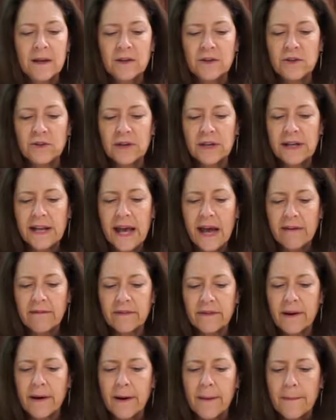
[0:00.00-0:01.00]
You can
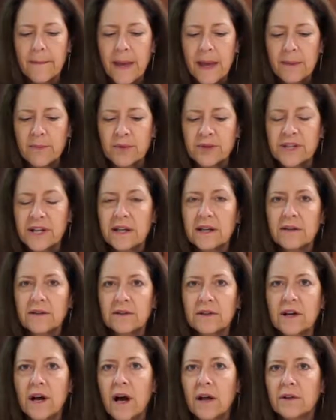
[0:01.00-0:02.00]
have a
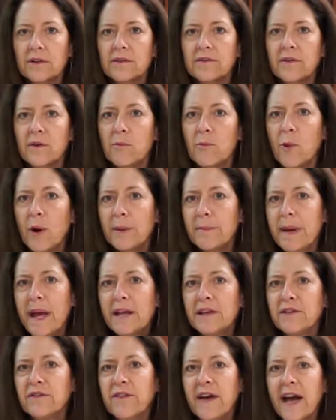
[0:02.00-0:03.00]
particular color from one
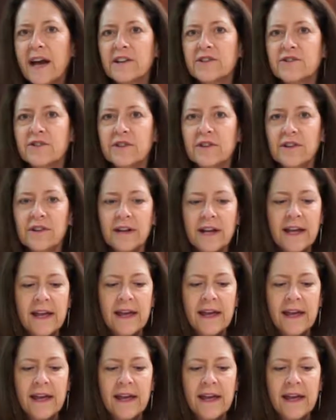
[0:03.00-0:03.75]
manufacturer,